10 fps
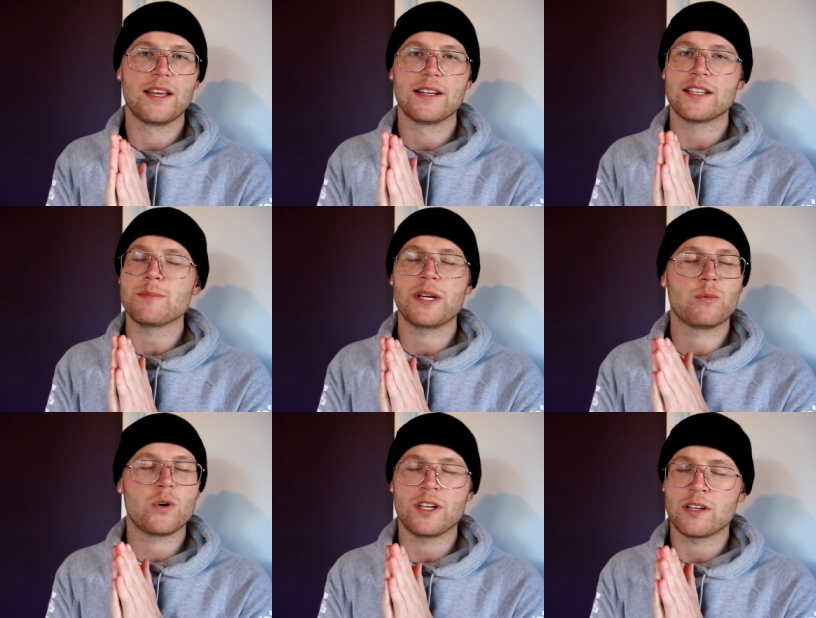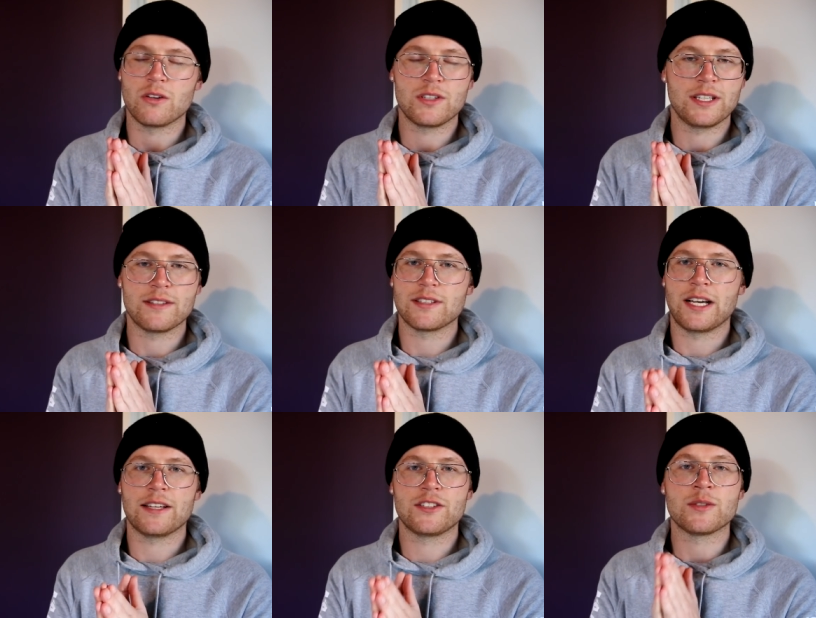It doesn't matter what your content's
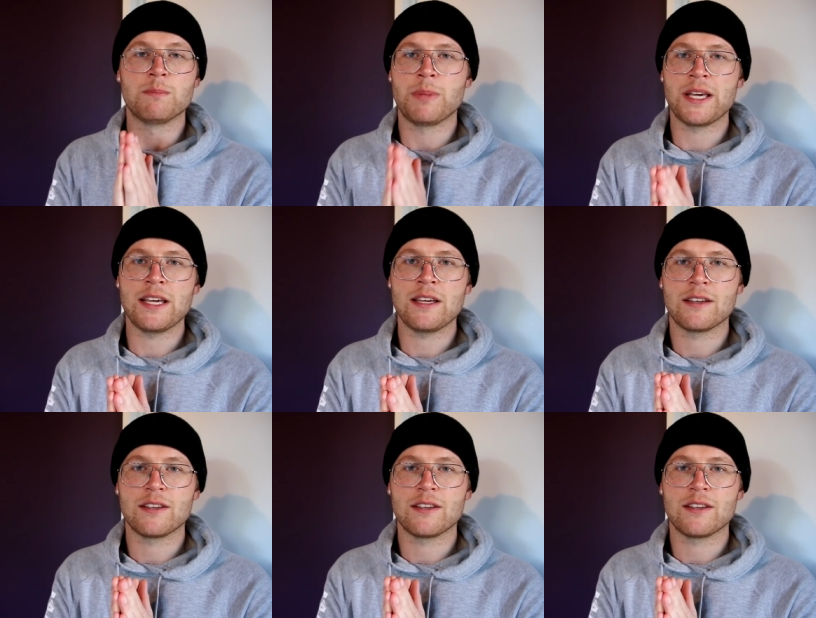like, just be